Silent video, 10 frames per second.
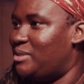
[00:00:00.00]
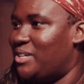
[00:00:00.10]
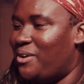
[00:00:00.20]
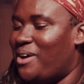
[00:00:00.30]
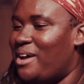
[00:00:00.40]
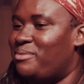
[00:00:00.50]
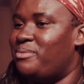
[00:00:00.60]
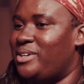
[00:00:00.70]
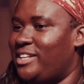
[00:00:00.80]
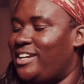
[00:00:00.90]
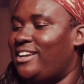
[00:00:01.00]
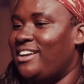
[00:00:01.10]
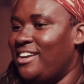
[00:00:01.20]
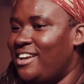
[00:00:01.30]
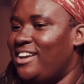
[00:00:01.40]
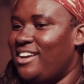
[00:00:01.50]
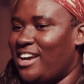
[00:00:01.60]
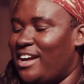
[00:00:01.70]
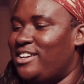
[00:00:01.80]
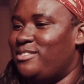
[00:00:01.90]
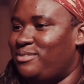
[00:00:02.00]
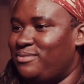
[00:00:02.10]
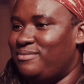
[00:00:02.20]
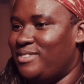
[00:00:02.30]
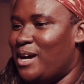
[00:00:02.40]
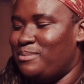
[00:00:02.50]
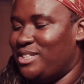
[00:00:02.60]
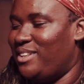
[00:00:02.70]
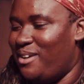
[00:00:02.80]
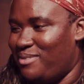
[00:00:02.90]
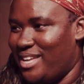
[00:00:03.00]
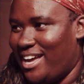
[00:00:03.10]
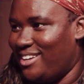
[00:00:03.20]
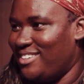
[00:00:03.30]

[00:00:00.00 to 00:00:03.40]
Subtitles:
So I've really kind of come to love that.